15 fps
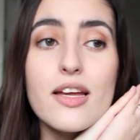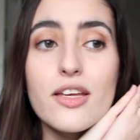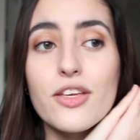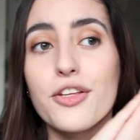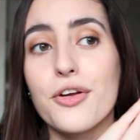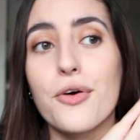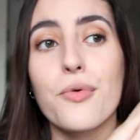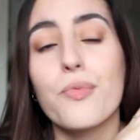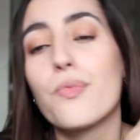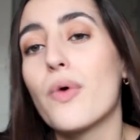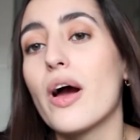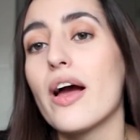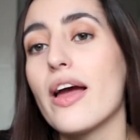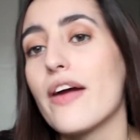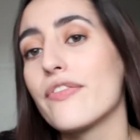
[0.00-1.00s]
you know,
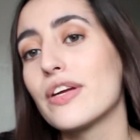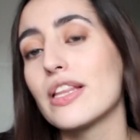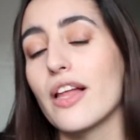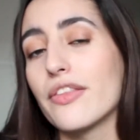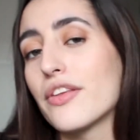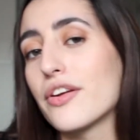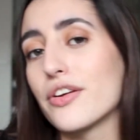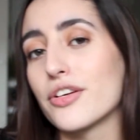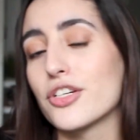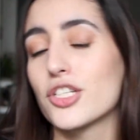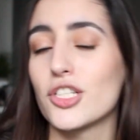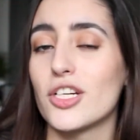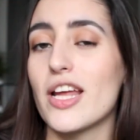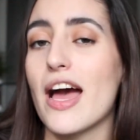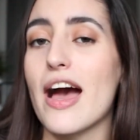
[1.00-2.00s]
what every Londoner
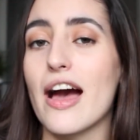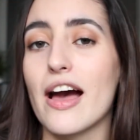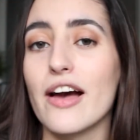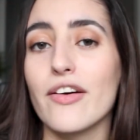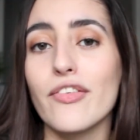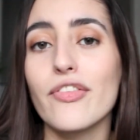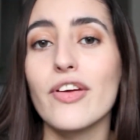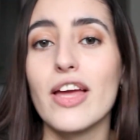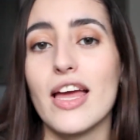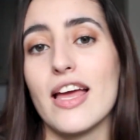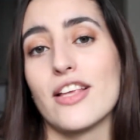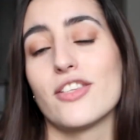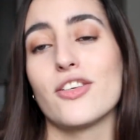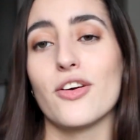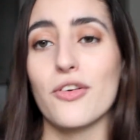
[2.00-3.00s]
should have.
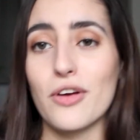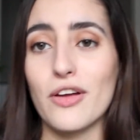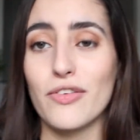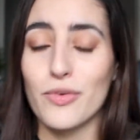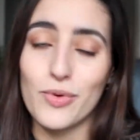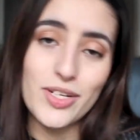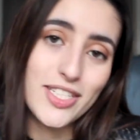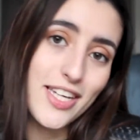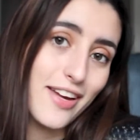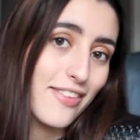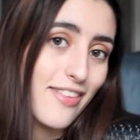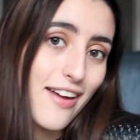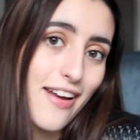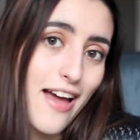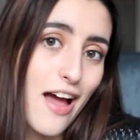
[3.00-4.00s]
So if you want to check
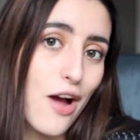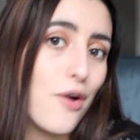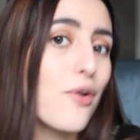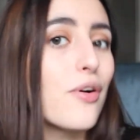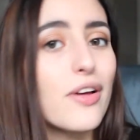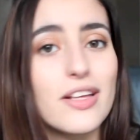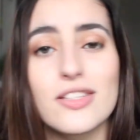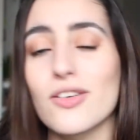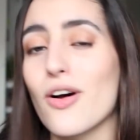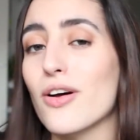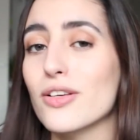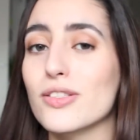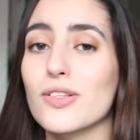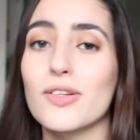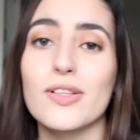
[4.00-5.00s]
that out, it's
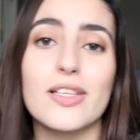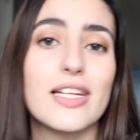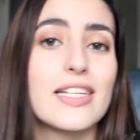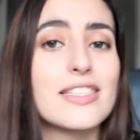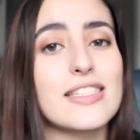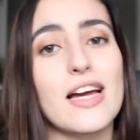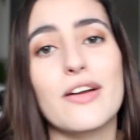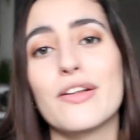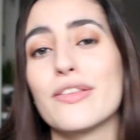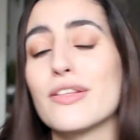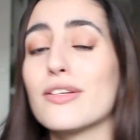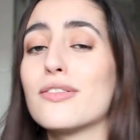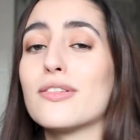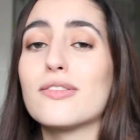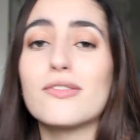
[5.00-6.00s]
also linked down in
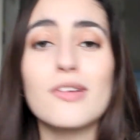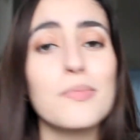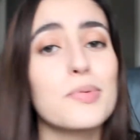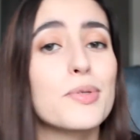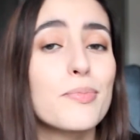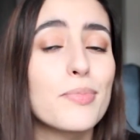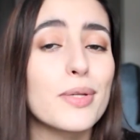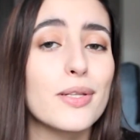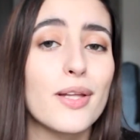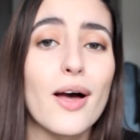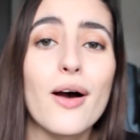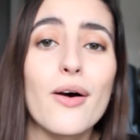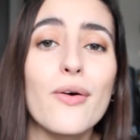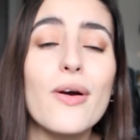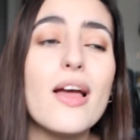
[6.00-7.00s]
the description
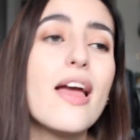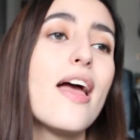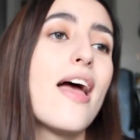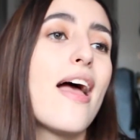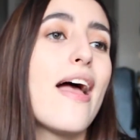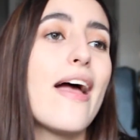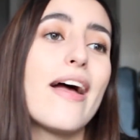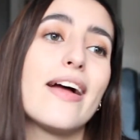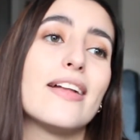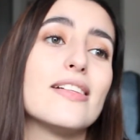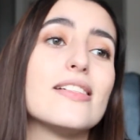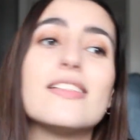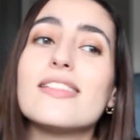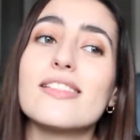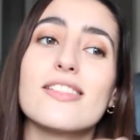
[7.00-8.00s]
below.
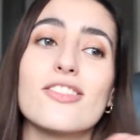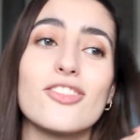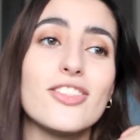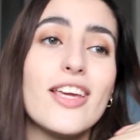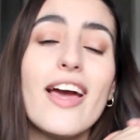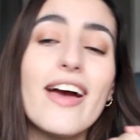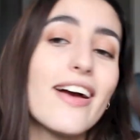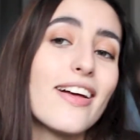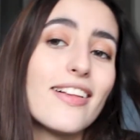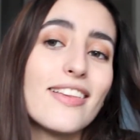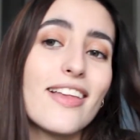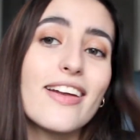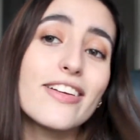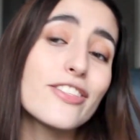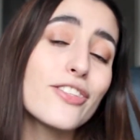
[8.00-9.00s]
And yeah,
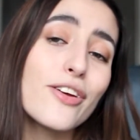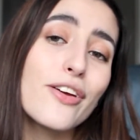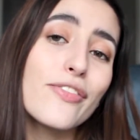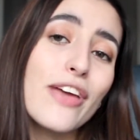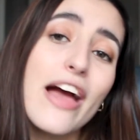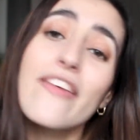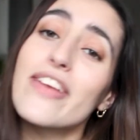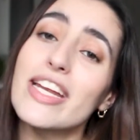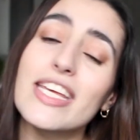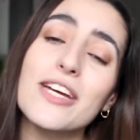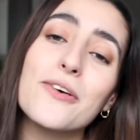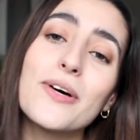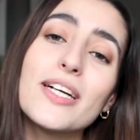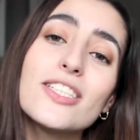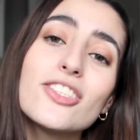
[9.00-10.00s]
let us know if you have any
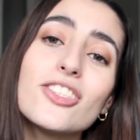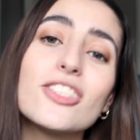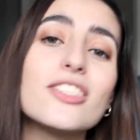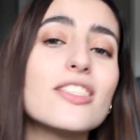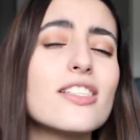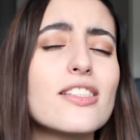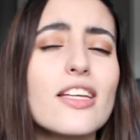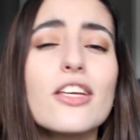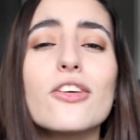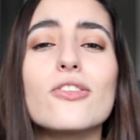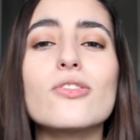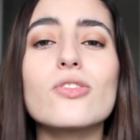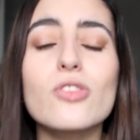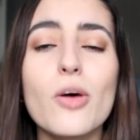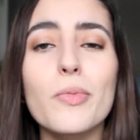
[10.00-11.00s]
questions. Thank you
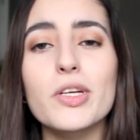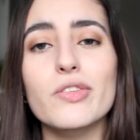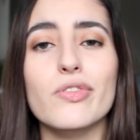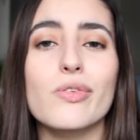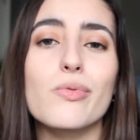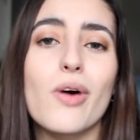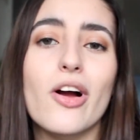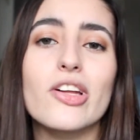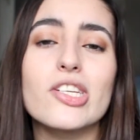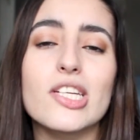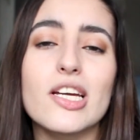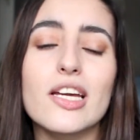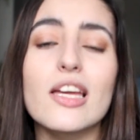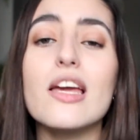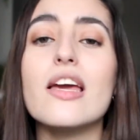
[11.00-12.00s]
so much for
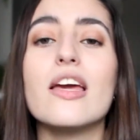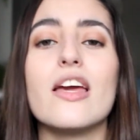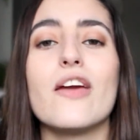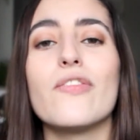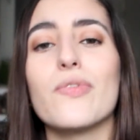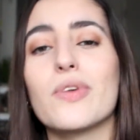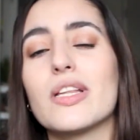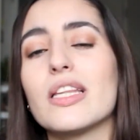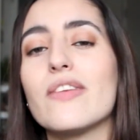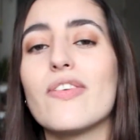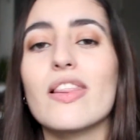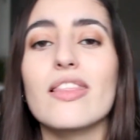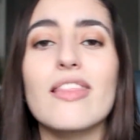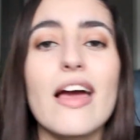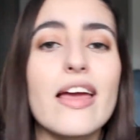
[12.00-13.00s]
watching. If you want to leave
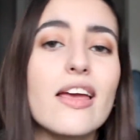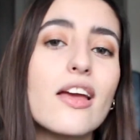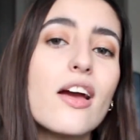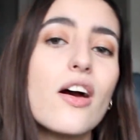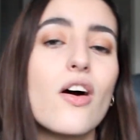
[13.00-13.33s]
a like